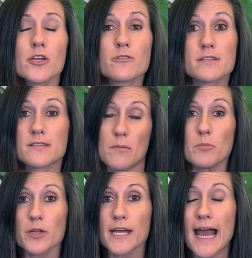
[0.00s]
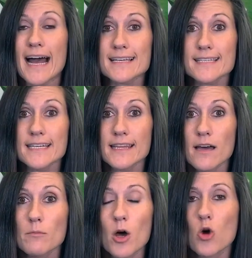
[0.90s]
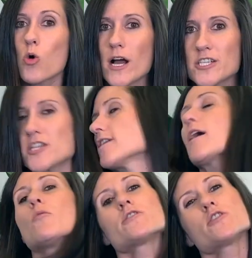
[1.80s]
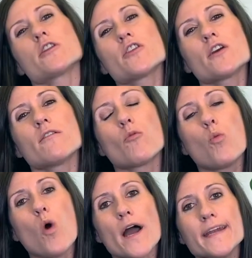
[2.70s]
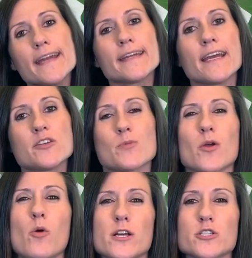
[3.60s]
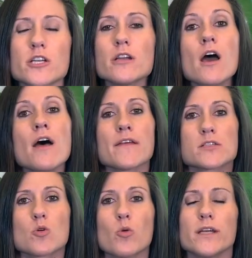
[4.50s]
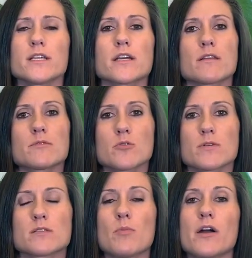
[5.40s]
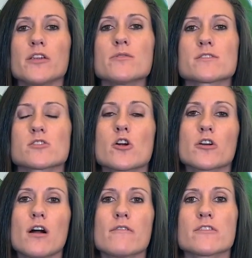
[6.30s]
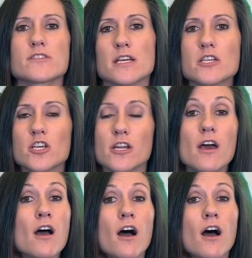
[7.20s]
You're simply asking them a question. I want you to think of one engagement question that's going to get them to respond to you and start a conversation.